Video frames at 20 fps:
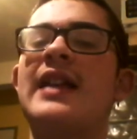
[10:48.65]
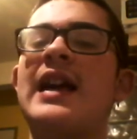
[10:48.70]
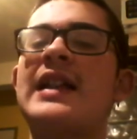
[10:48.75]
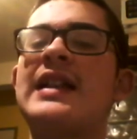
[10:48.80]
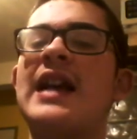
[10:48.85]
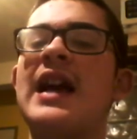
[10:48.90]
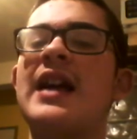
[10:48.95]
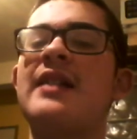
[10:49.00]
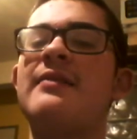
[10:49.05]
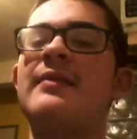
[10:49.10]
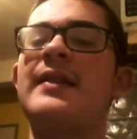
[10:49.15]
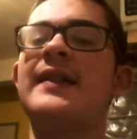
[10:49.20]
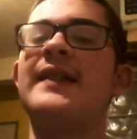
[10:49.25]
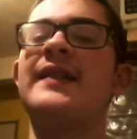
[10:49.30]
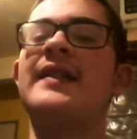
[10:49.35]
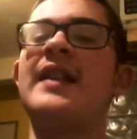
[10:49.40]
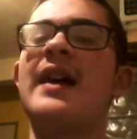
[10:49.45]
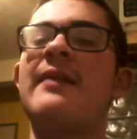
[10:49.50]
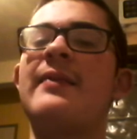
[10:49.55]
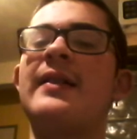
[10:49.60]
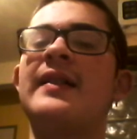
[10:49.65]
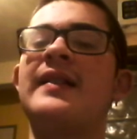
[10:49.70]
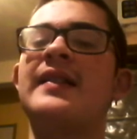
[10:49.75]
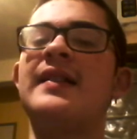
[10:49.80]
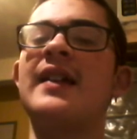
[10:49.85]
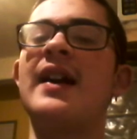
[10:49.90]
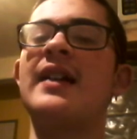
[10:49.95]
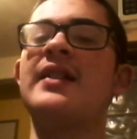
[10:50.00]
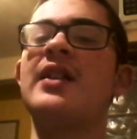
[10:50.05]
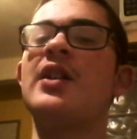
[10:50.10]
name is never
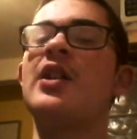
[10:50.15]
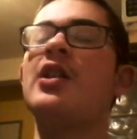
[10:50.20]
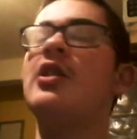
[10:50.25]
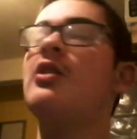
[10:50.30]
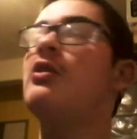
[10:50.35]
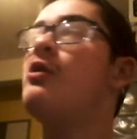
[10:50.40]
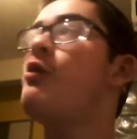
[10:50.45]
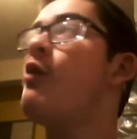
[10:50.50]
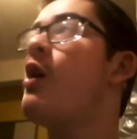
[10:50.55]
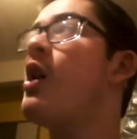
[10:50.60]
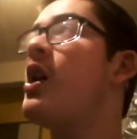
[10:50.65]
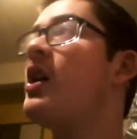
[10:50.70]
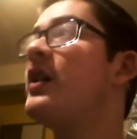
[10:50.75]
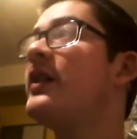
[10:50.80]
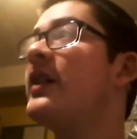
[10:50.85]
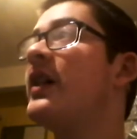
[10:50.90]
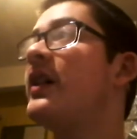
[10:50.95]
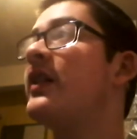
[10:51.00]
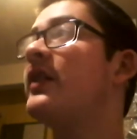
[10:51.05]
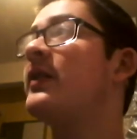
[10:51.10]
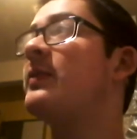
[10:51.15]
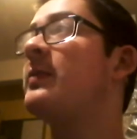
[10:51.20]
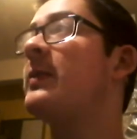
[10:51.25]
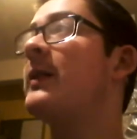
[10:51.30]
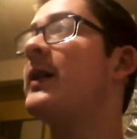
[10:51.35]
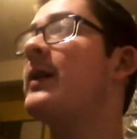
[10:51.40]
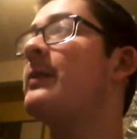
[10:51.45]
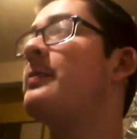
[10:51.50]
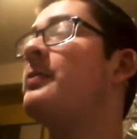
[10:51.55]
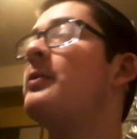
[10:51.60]
said. Who are those
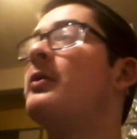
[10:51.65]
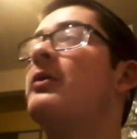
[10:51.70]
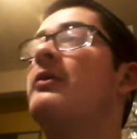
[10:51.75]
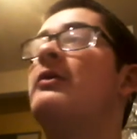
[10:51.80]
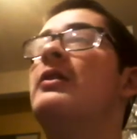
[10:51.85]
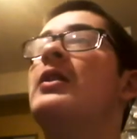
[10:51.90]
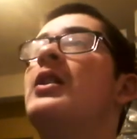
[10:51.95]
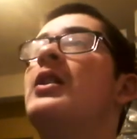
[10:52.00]
people?